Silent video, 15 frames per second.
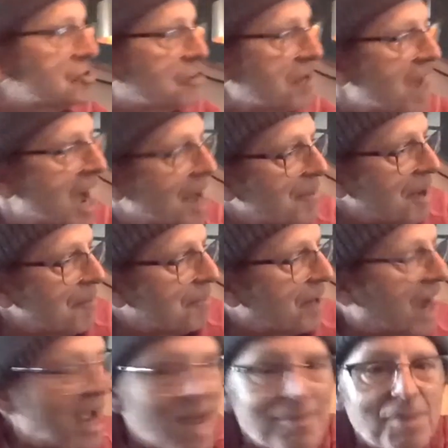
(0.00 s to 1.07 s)
so yeah I'm,
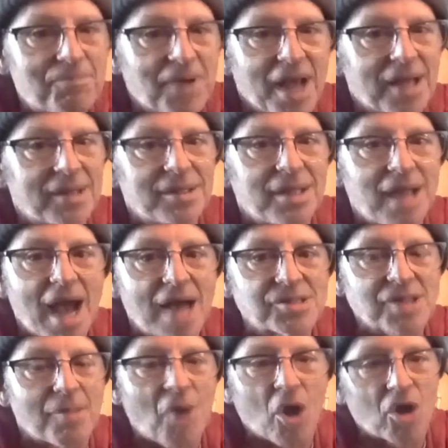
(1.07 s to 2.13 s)
but i am a pain in the
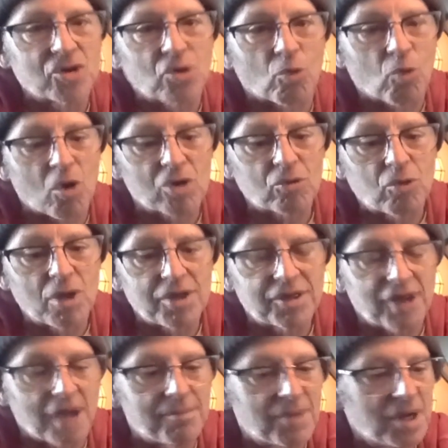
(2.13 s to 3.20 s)
ass i'm hard to work
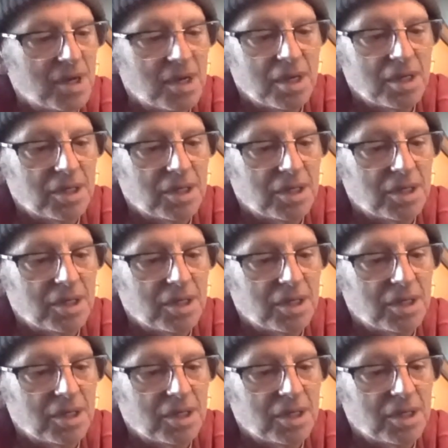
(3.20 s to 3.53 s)
with i'm